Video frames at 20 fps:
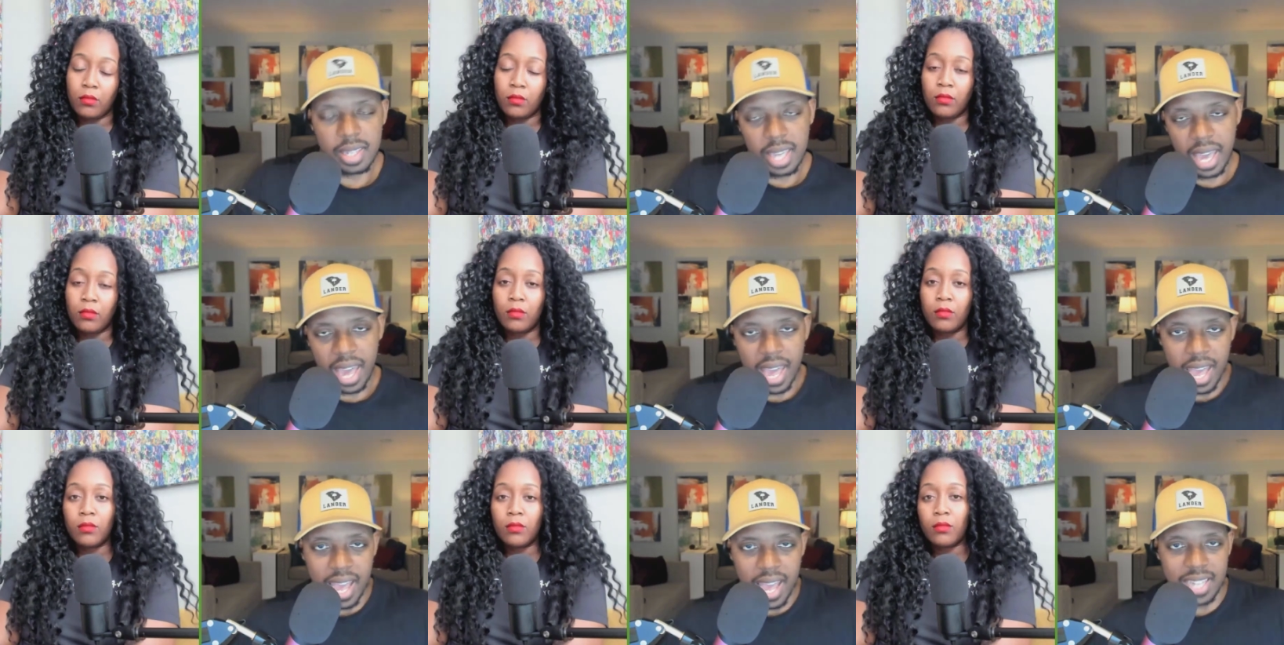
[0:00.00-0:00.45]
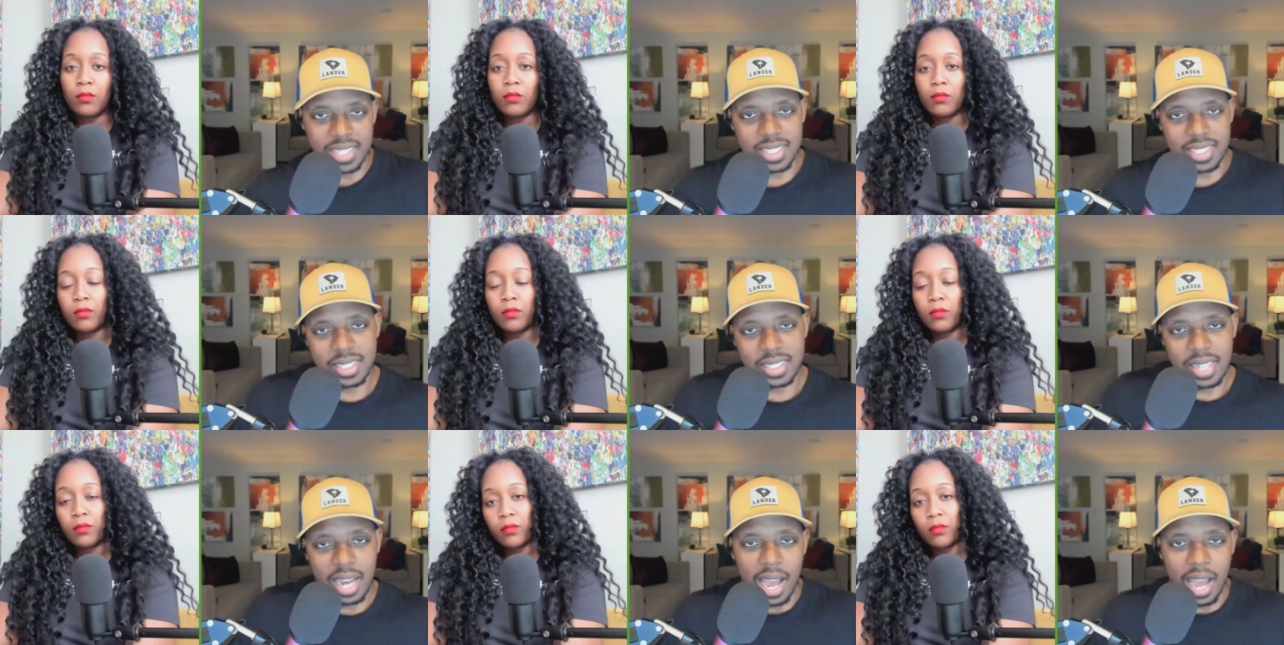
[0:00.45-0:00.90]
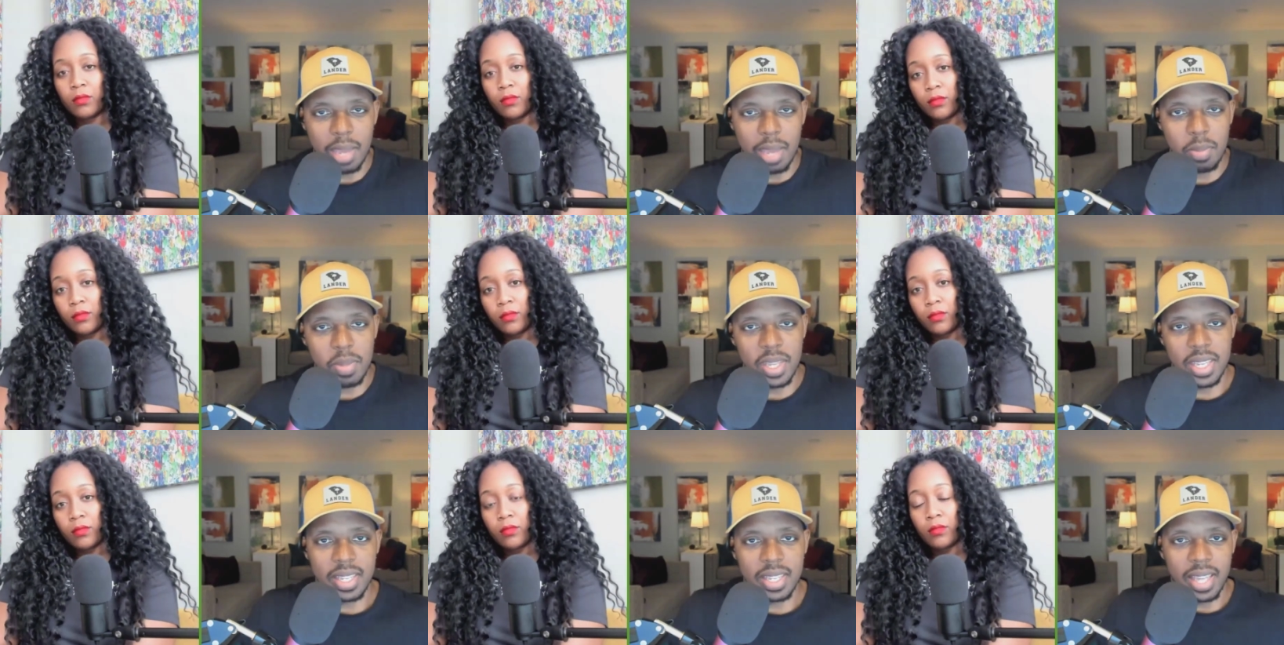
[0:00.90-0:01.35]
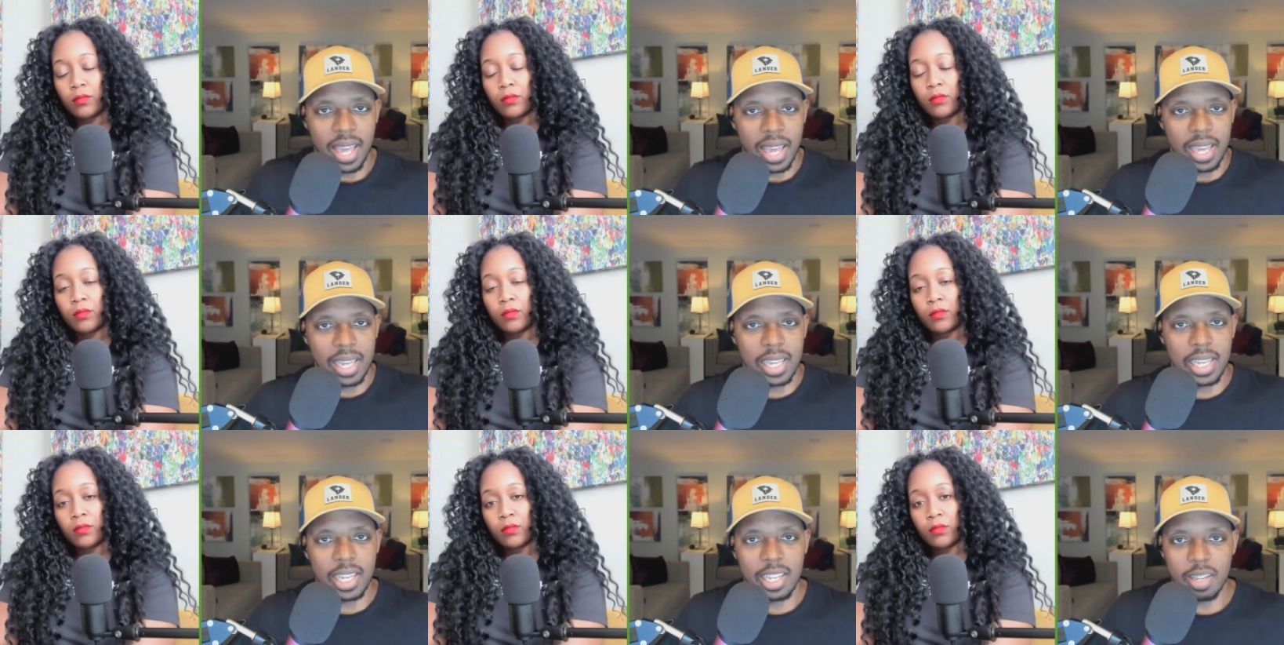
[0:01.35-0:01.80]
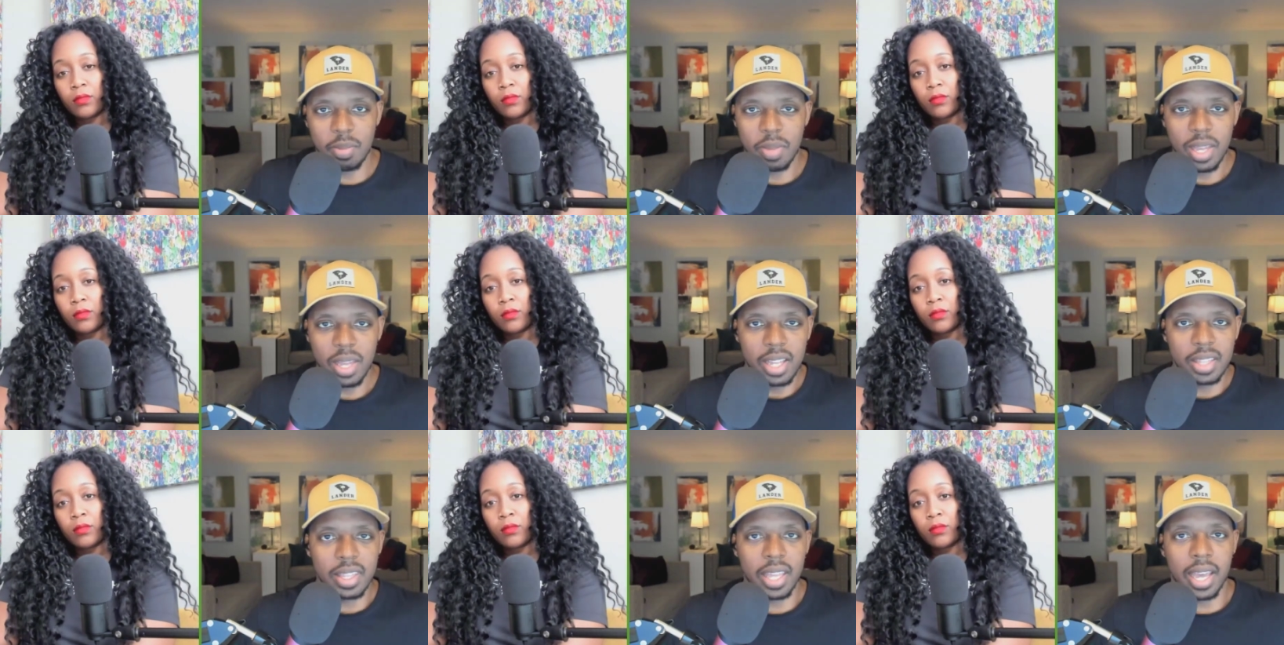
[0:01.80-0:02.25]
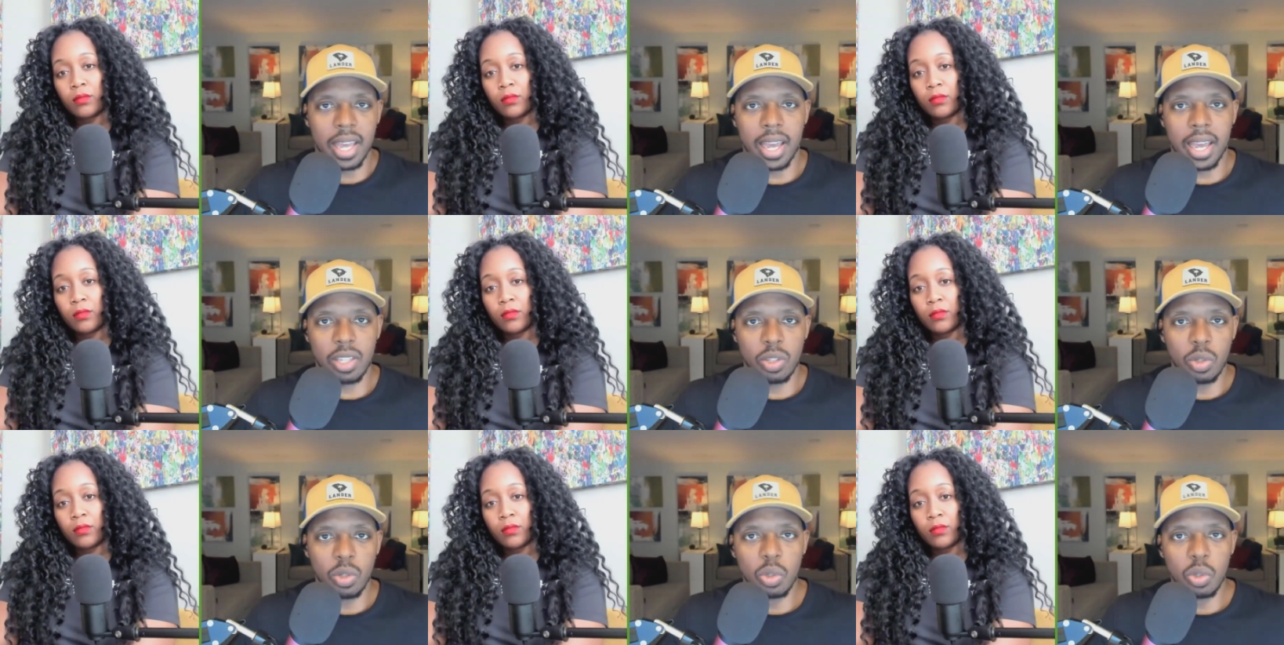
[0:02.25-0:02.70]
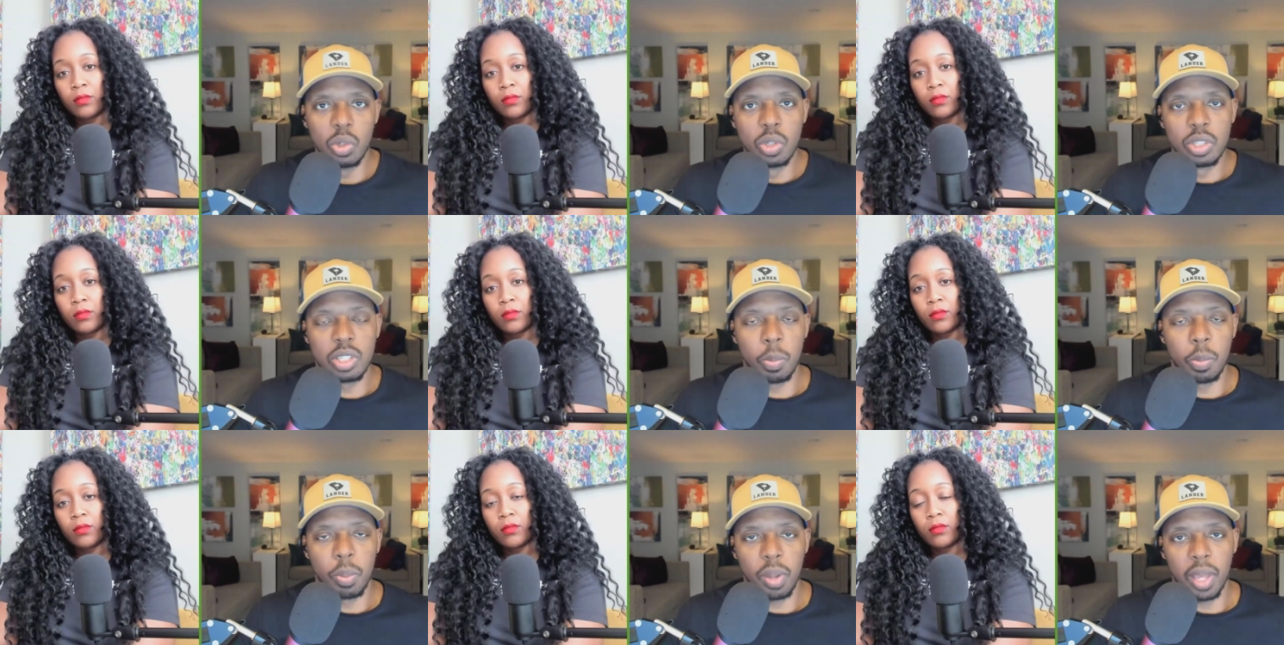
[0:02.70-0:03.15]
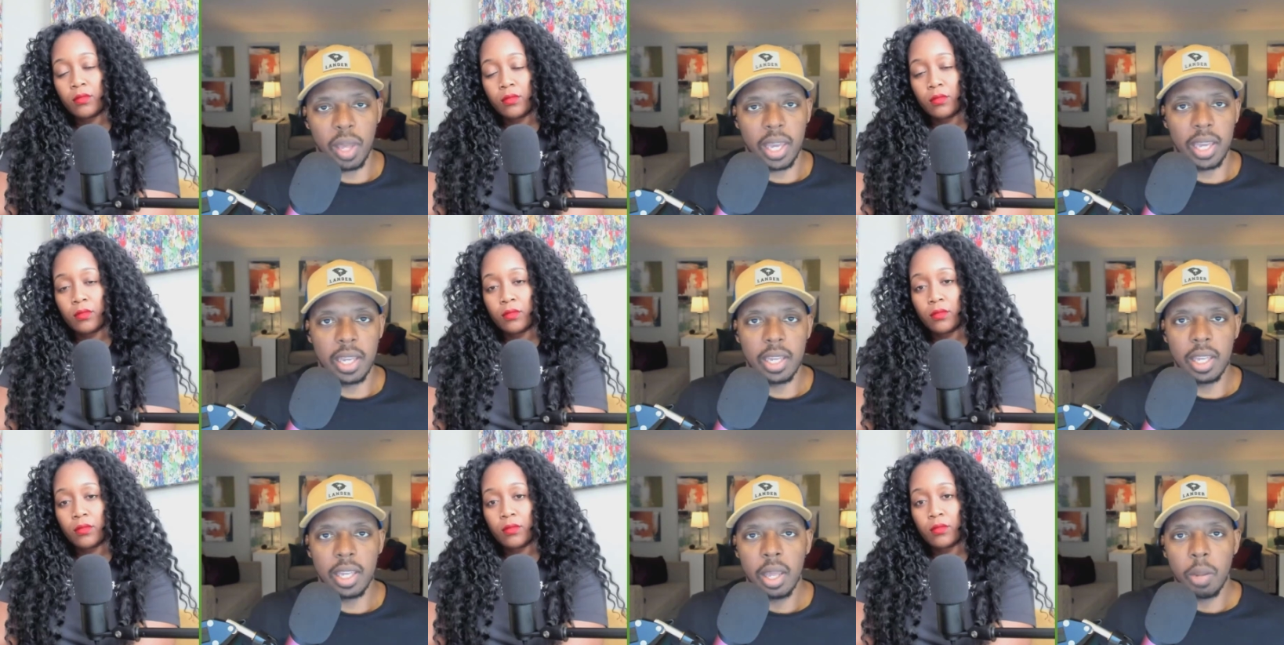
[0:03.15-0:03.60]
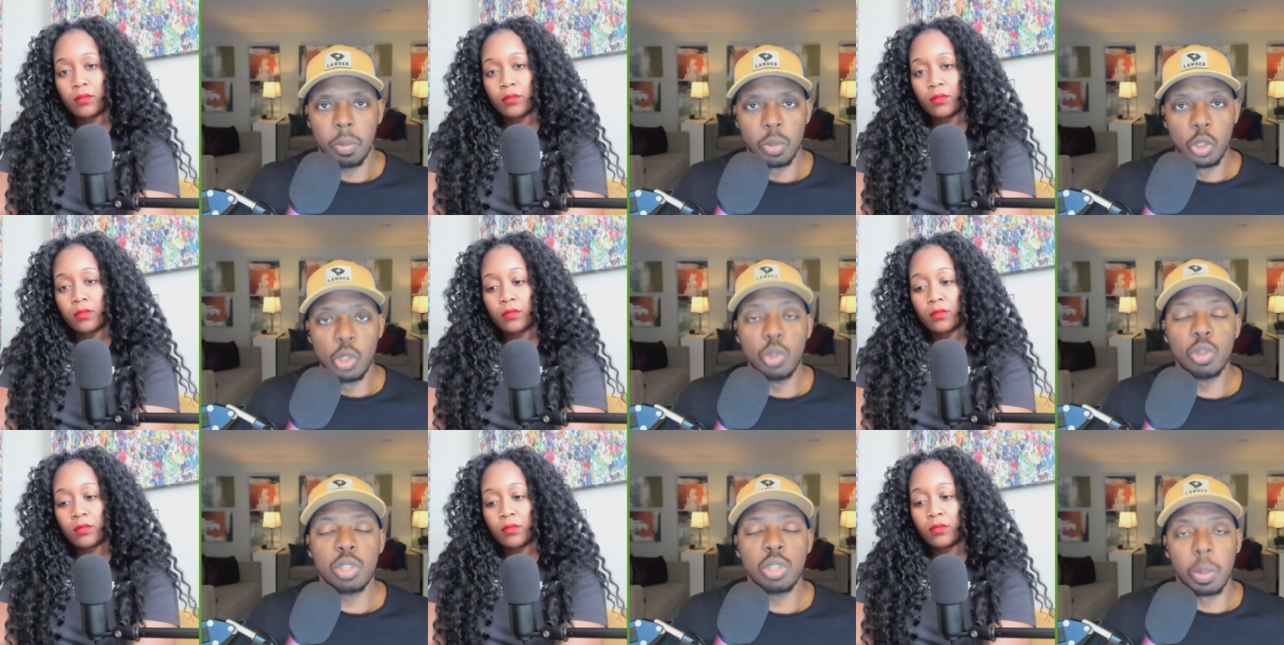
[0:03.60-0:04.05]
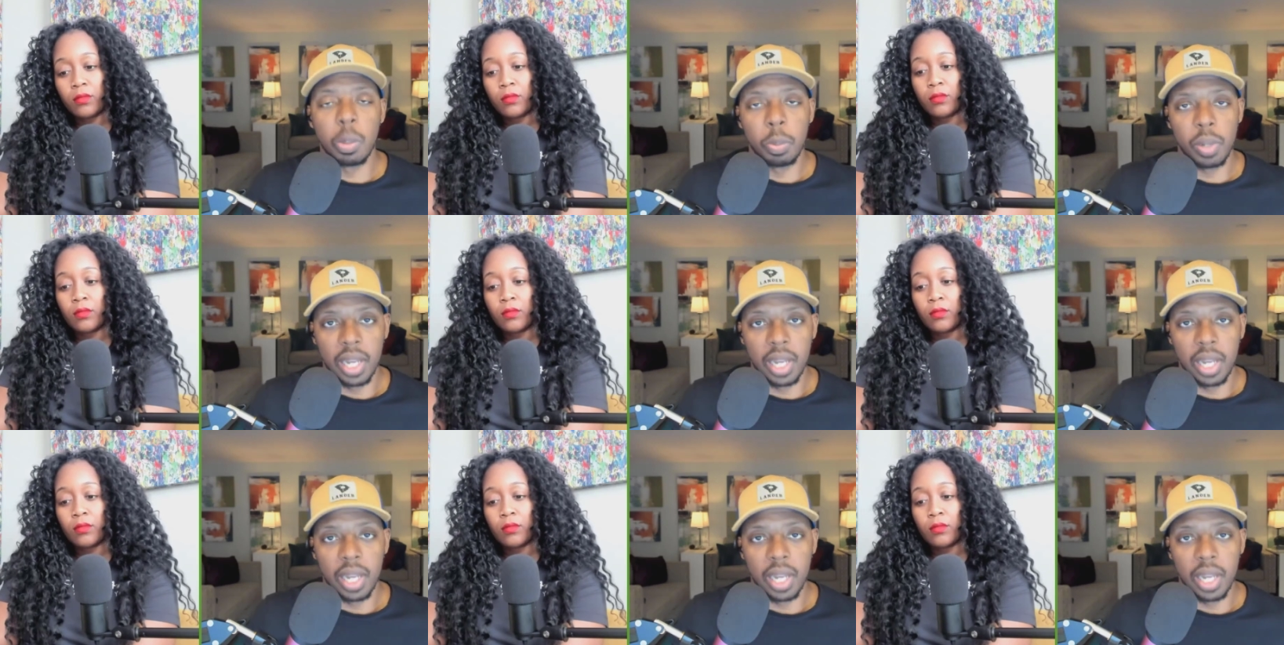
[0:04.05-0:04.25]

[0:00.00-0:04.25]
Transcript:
Speaker 1: cash timing game that you used to pay used to